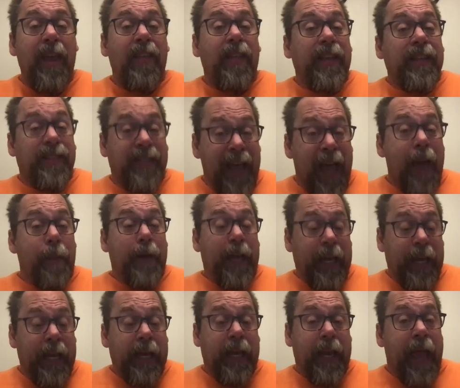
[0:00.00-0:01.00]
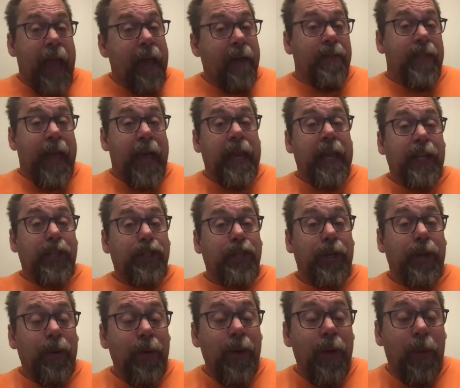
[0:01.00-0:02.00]
This time I didn't have that
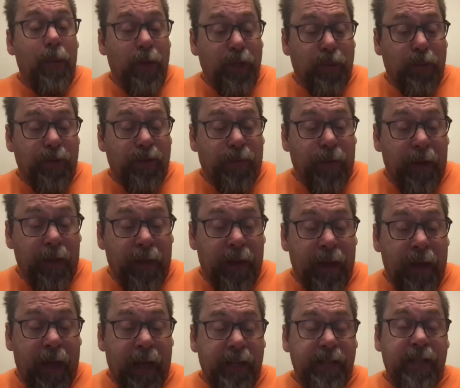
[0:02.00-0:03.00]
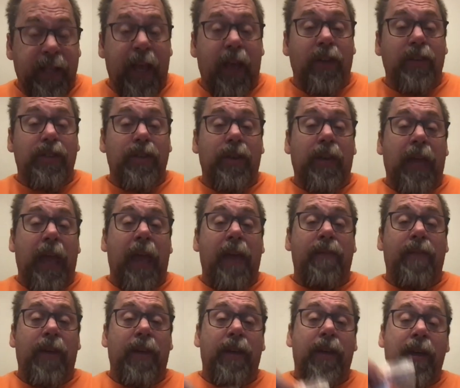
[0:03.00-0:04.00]
issue, which was really nice. They also
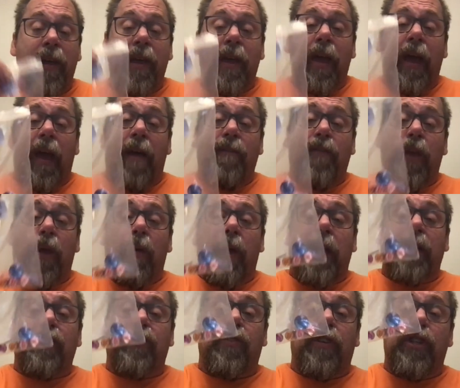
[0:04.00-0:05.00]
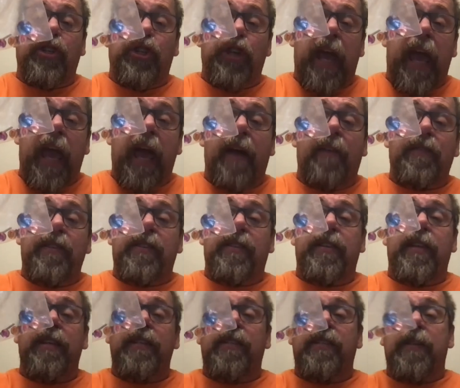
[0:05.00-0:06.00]
gave you a few extra shafts
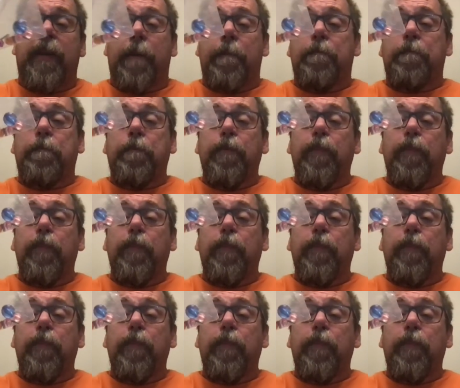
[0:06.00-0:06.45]
and some